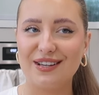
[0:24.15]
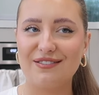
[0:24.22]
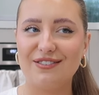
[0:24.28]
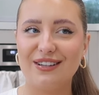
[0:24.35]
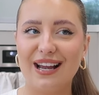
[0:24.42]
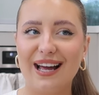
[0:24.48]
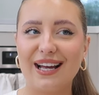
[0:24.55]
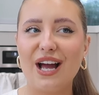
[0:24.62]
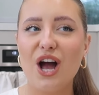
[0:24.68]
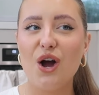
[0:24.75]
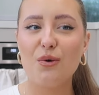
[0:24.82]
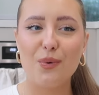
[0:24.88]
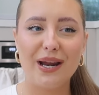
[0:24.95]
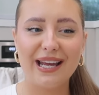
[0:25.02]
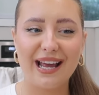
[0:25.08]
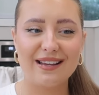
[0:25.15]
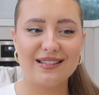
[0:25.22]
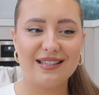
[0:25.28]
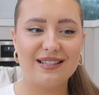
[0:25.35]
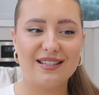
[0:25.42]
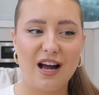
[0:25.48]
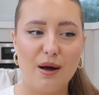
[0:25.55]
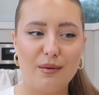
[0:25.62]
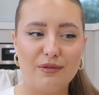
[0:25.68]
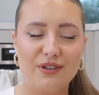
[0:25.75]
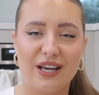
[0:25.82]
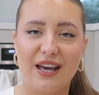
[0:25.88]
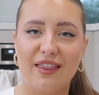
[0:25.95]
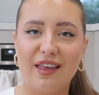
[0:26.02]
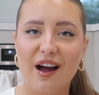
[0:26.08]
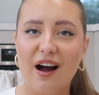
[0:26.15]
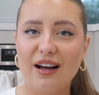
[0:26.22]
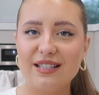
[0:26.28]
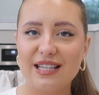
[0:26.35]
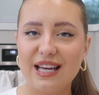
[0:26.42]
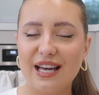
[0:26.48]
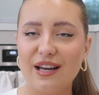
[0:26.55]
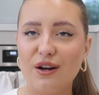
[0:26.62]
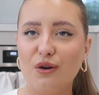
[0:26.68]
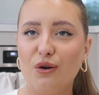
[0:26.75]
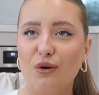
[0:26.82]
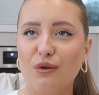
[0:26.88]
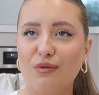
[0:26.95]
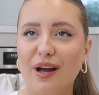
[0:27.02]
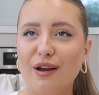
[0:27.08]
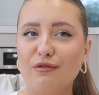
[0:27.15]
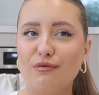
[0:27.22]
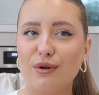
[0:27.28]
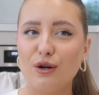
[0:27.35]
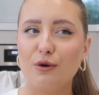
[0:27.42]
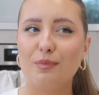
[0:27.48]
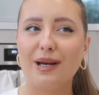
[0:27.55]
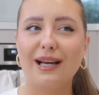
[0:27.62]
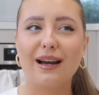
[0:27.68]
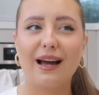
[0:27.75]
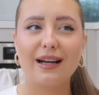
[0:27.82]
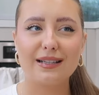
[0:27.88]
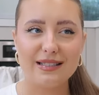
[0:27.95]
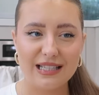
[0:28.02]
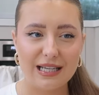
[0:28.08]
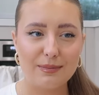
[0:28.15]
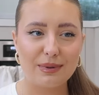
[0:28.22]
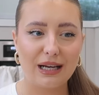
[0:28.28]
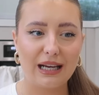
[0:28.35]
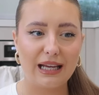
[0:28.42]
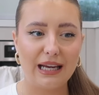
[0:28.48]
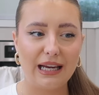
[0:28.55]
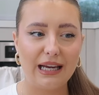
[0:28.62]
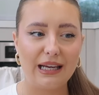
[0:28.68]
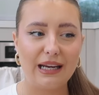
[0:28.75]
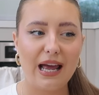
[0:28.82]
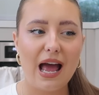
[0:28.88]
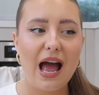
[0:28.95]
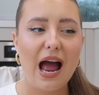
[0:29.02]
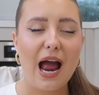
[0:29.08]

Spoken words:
I feel like when it gets this time of year, the idea of a real big like deep clean,